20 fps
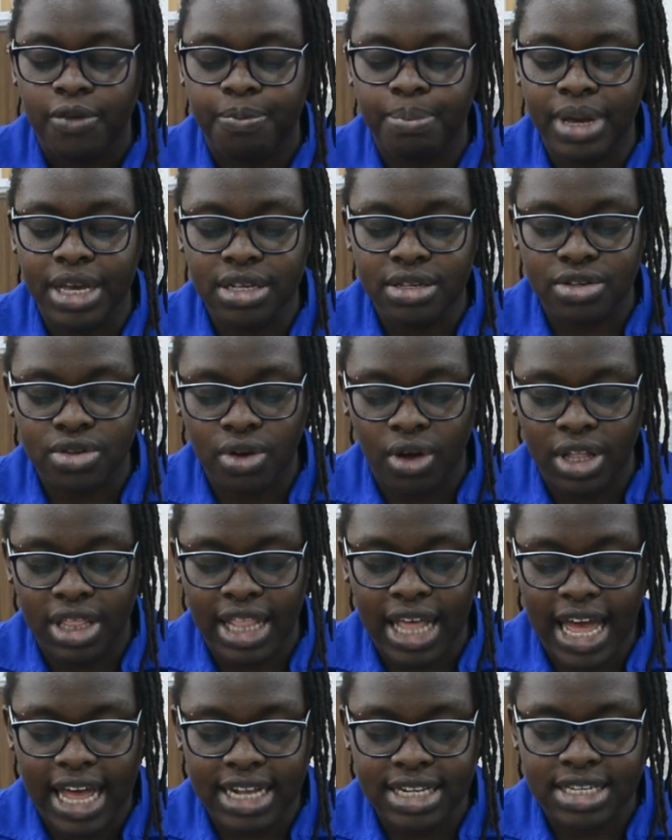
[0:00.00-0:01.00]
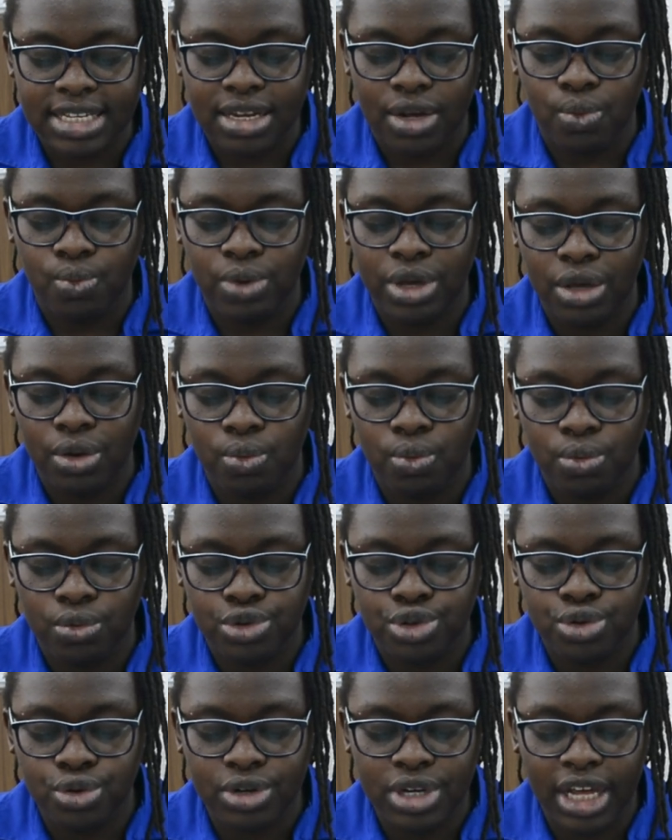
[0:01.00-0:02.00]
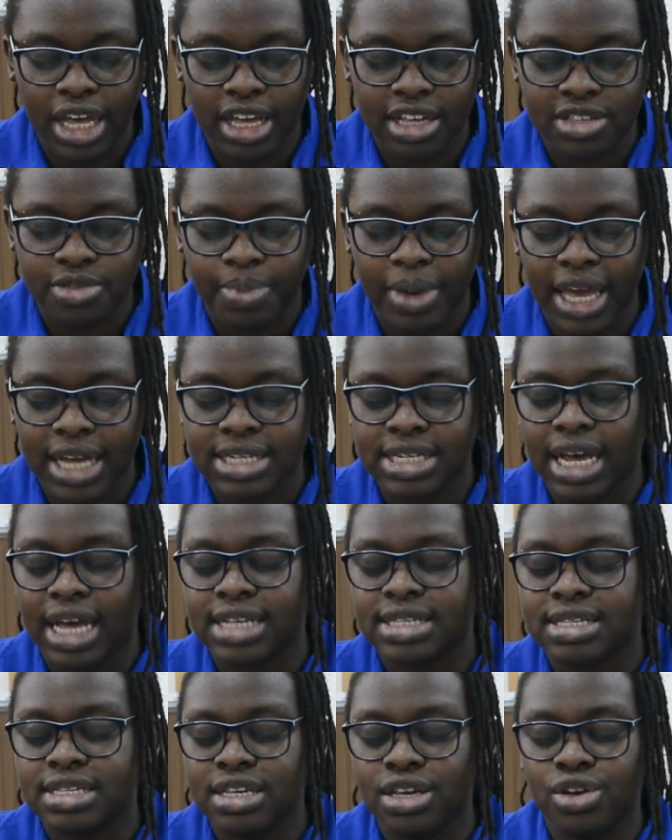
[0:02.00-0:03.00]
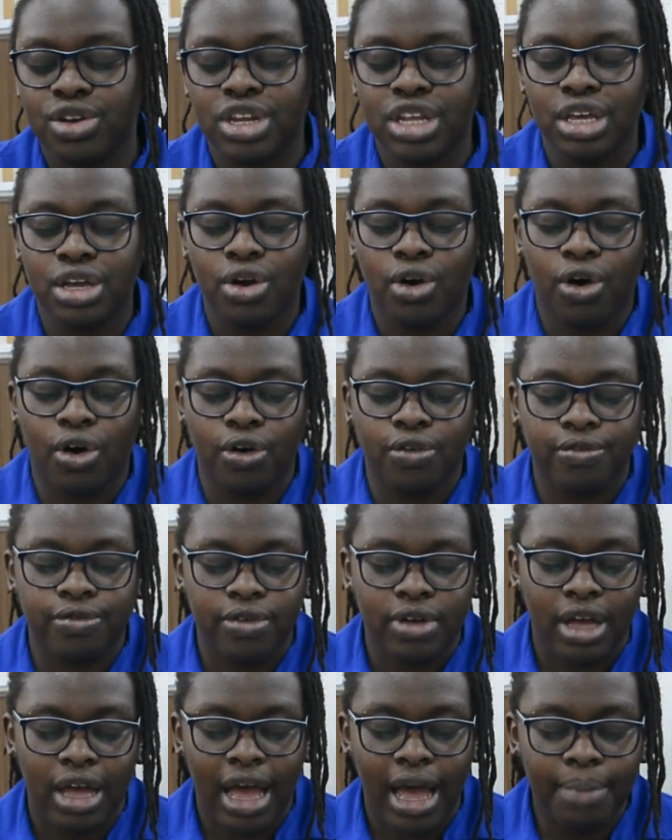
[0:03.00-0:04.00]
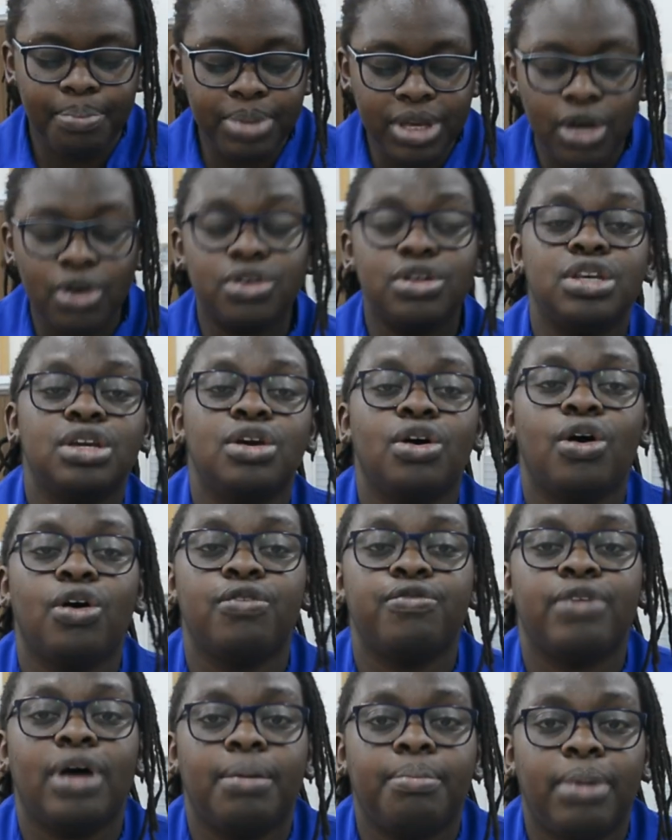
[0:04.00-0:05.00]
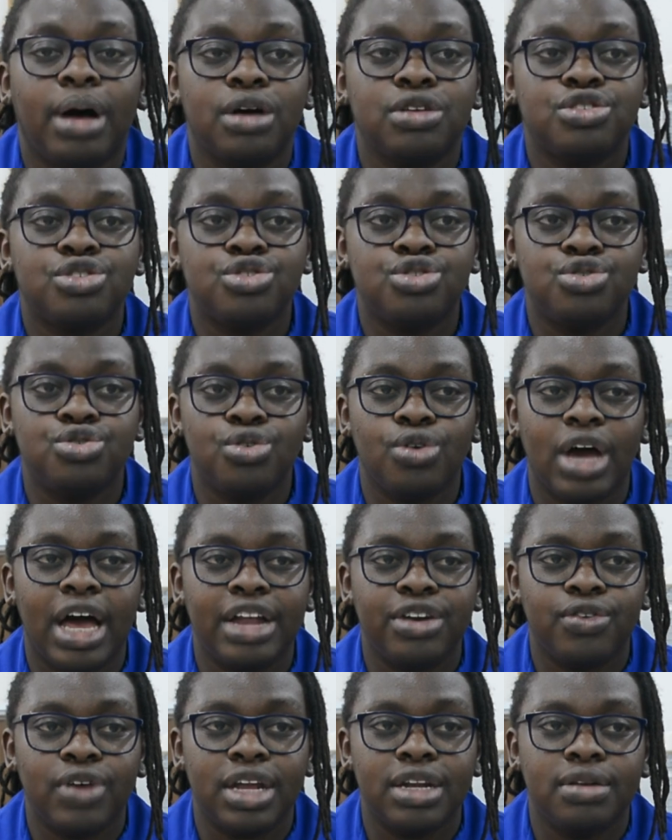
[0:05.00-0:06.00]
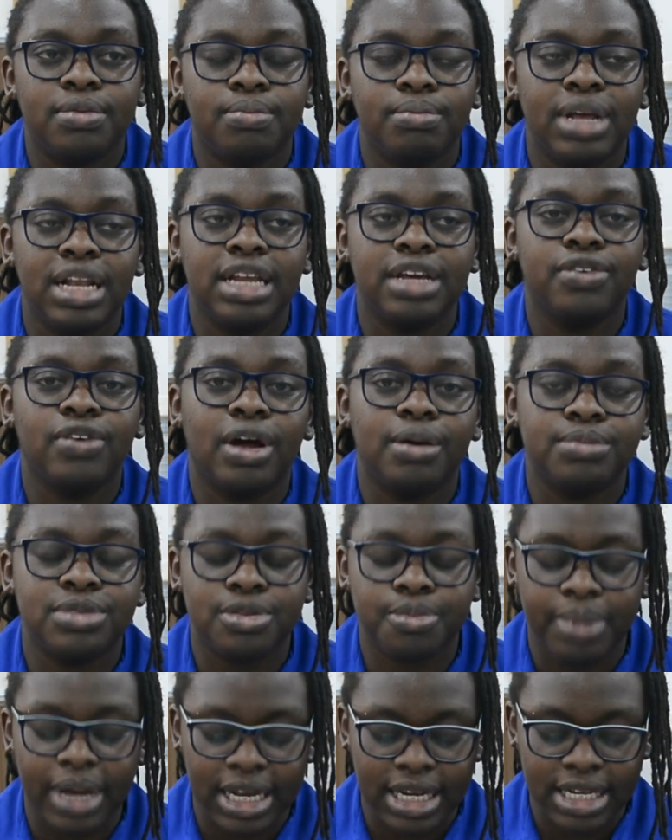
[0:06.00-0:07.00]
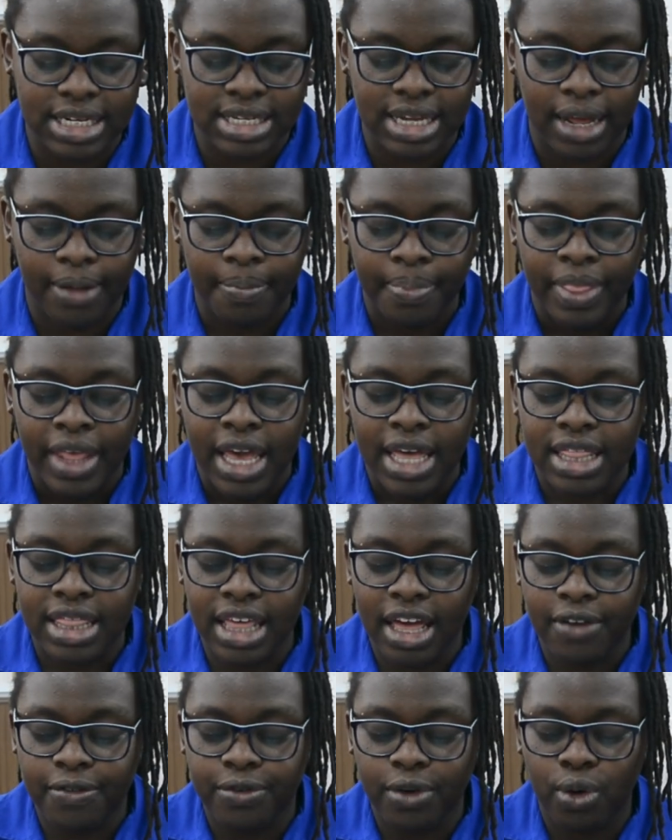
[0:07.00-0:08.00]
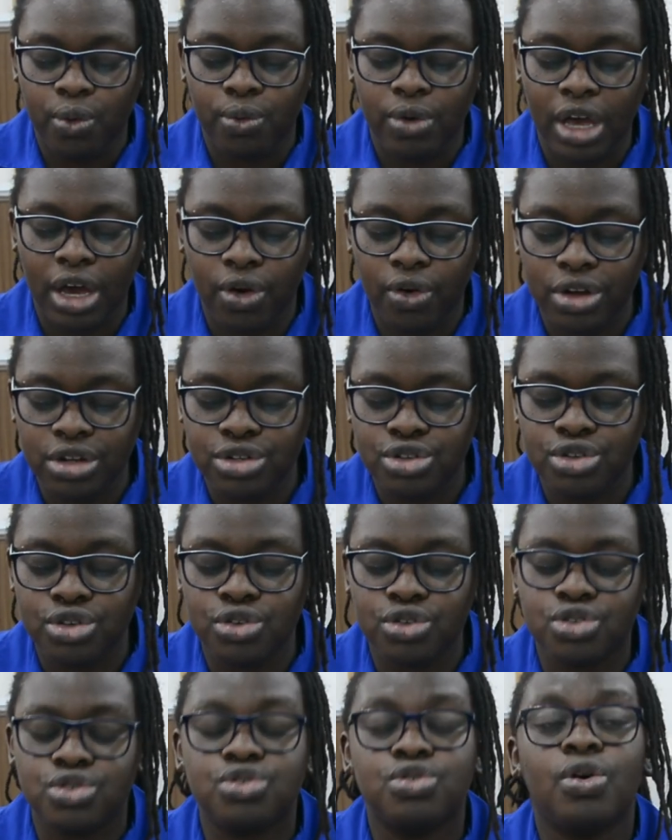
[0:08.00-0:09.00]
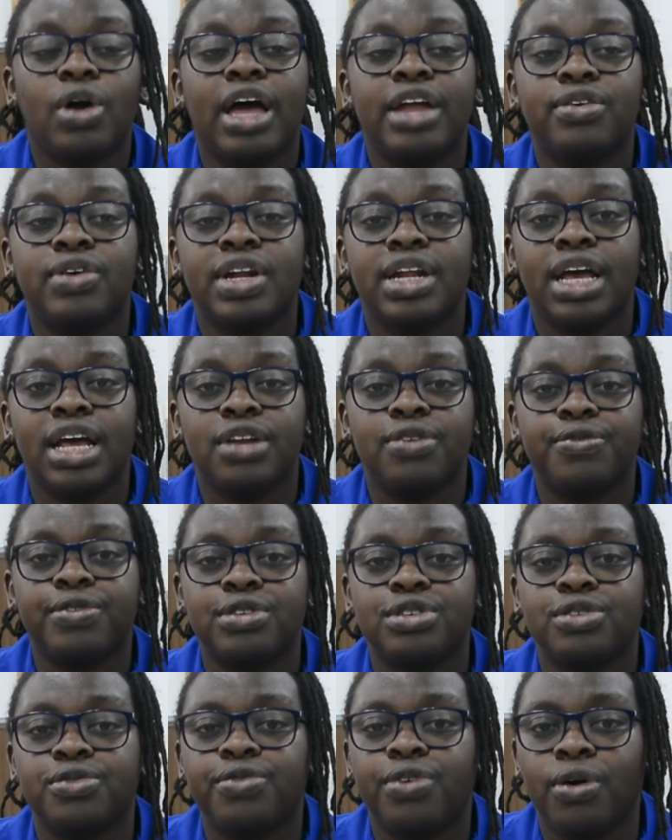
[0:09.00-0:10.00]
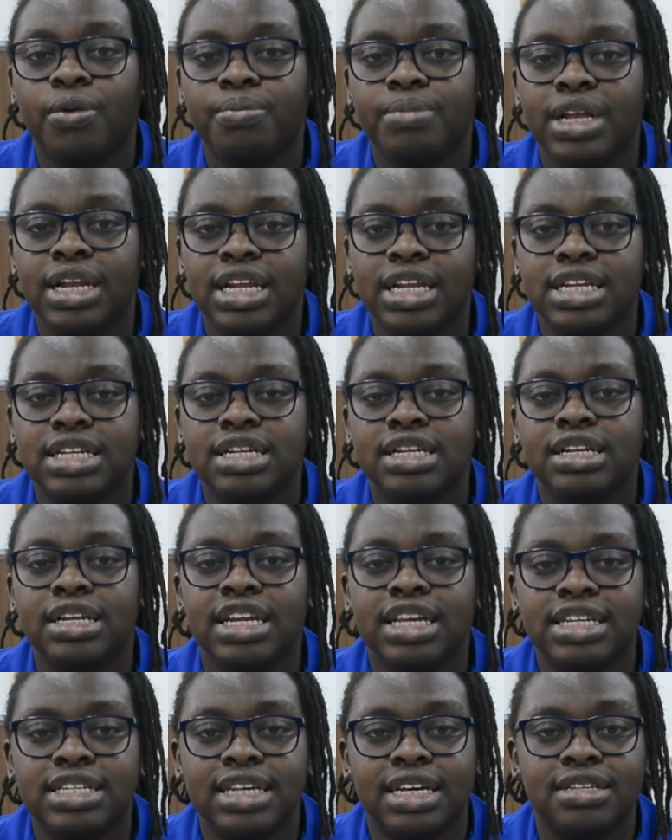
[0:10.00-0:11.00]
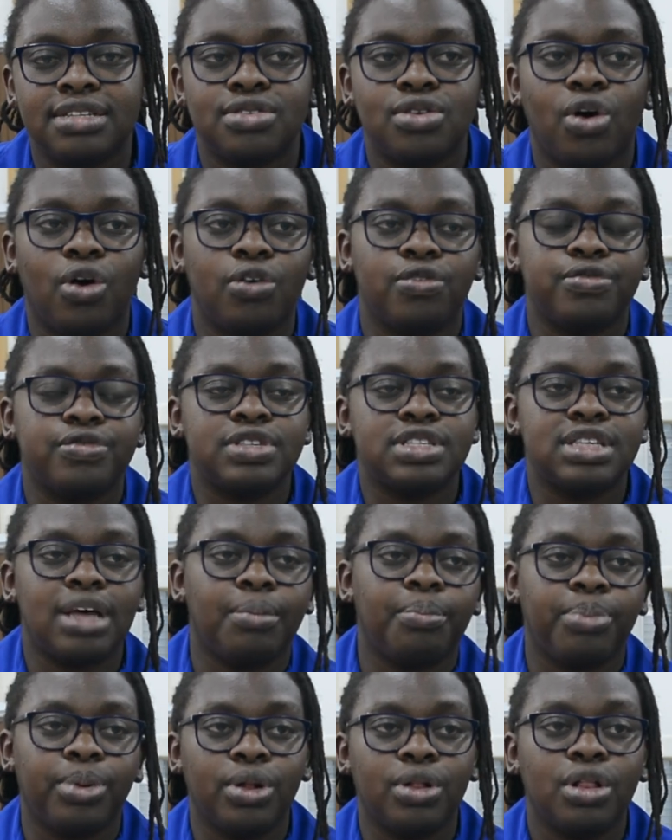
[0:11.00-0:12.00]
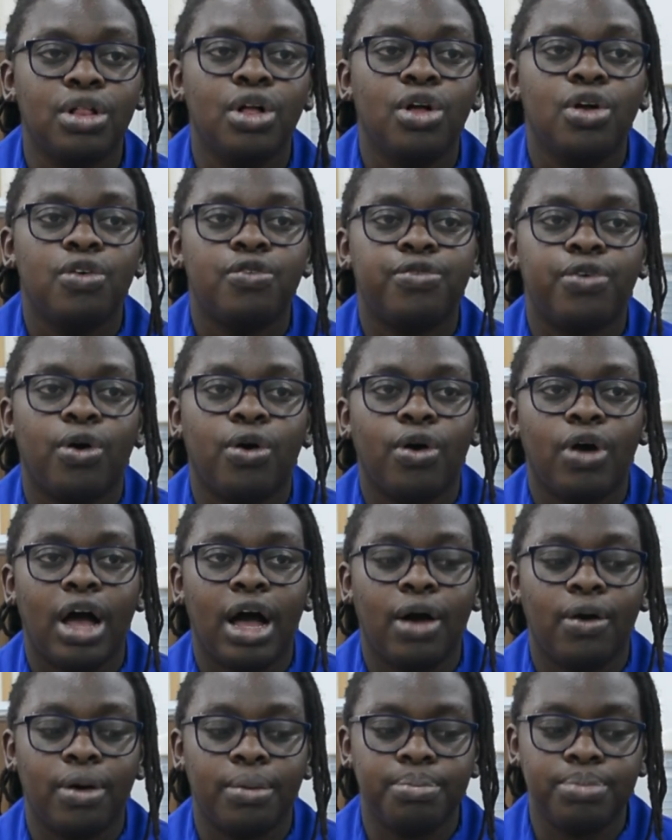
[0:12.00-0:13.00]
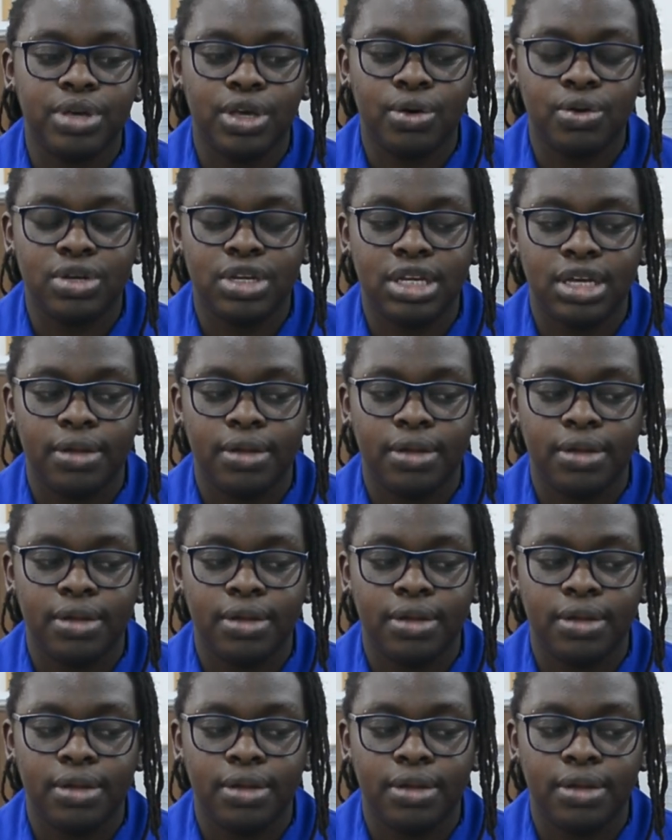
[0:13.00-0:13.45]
Based on that, we should expect a BOD of about 200 milligrams per liter. Therefore, we are going to use 244 milliliters of sample for our BOD.